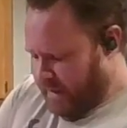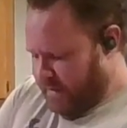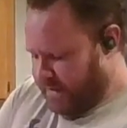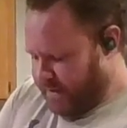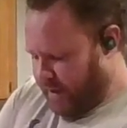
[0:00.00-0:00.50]

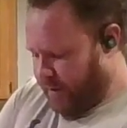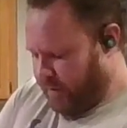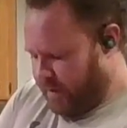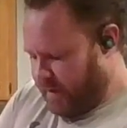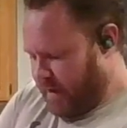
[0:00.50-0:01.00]
So
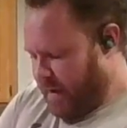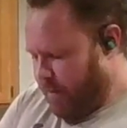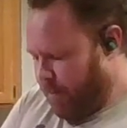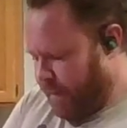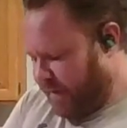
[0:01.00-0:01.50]

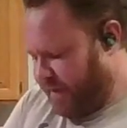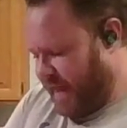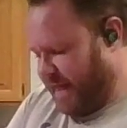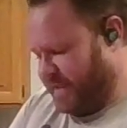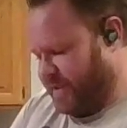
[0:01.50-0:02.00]
build
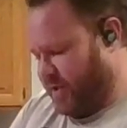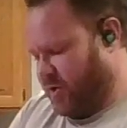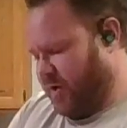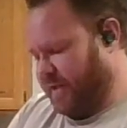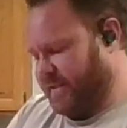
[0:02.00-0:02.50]
that into your
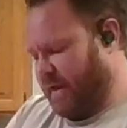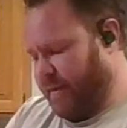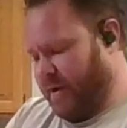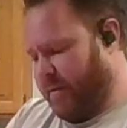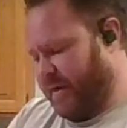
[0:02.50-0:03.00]
cooking time. I
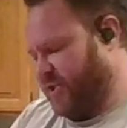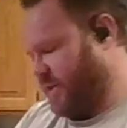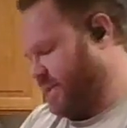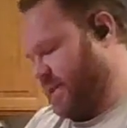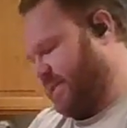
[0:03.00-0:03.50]
know my
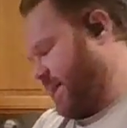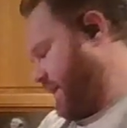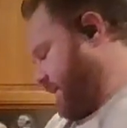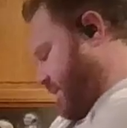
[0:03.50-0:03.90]
chicken's going to take